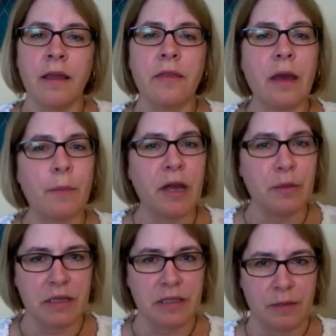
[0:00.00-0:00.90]
That
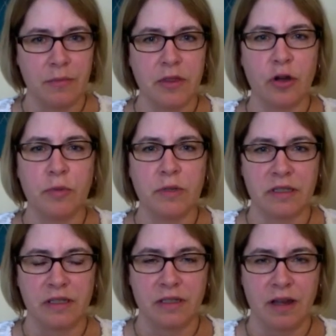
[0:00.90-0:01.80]
might be some
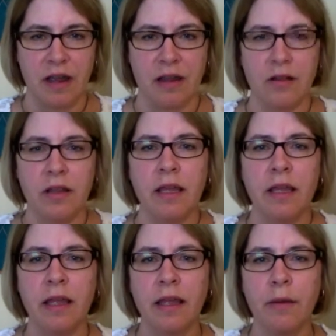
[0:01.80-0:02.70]
therapist style,
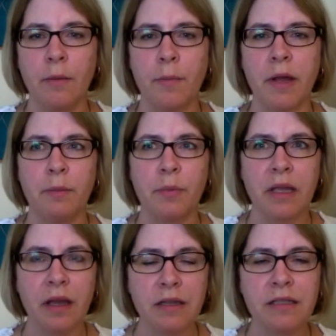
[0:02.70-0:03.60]
but
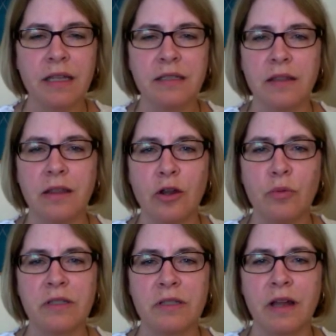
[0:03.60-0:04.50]
because that's the
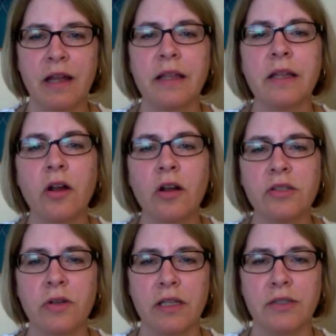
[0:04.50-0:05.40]
therapist style, it
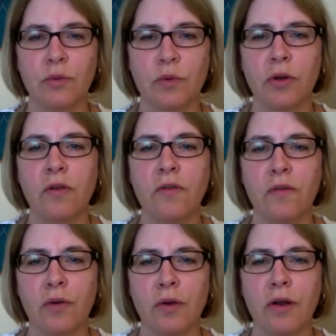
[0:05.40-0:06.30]
also has to work
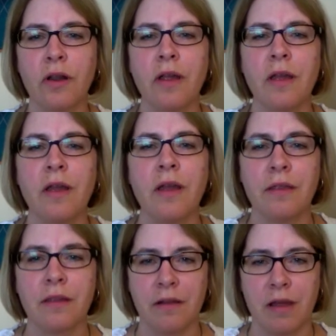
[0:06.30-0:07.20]
for
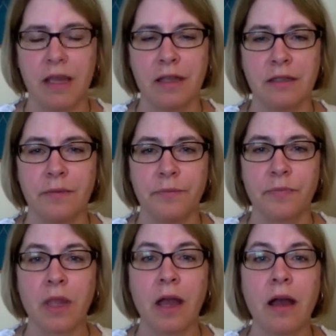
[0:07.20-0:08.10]
the client.
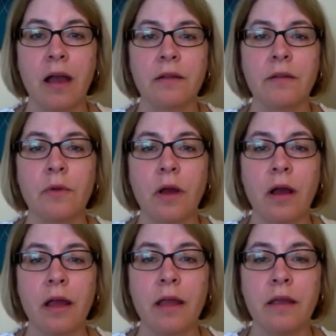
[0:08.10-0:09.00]

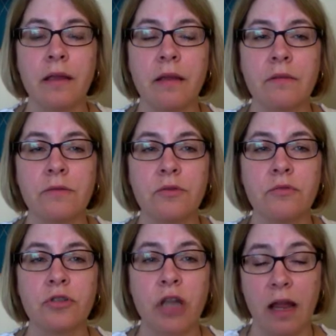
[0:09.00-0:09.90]
I
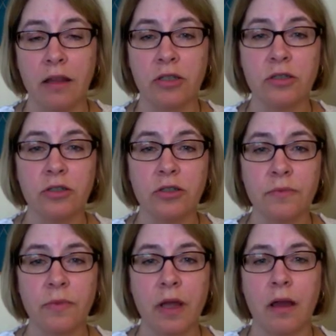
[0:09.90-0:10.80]
challenge,
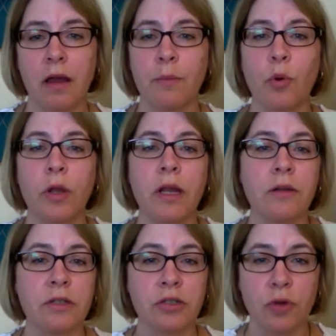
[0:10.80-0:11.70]
I point
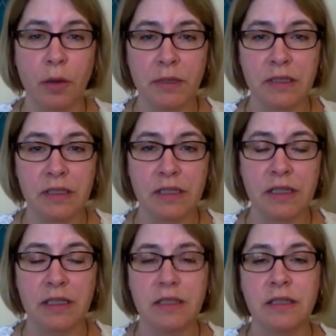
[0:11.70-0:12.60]
out
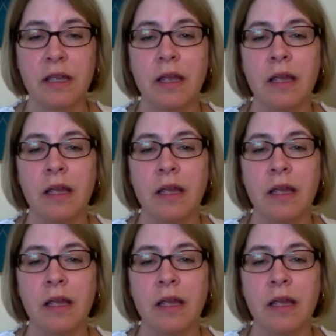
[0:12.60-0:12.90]
discrepancies.